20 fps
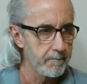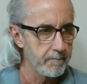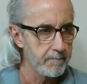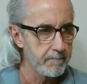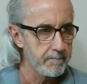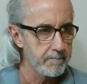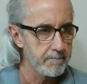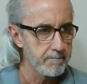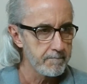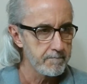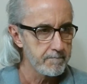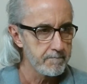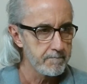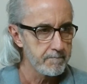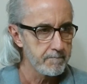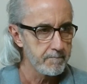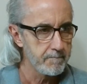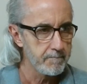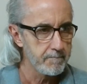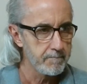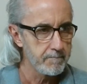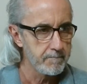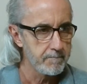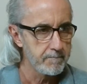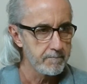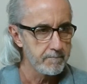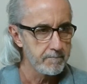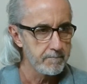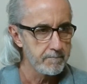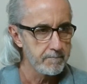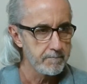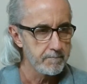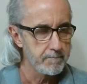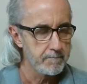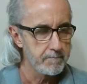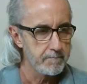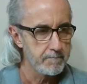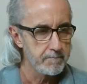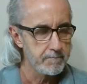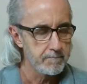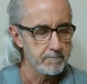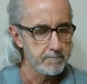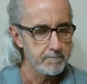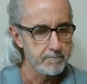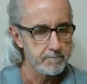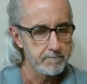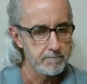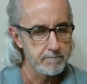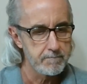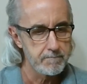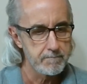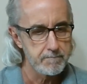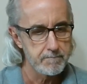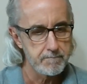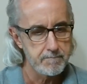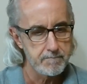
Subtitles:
[no speech]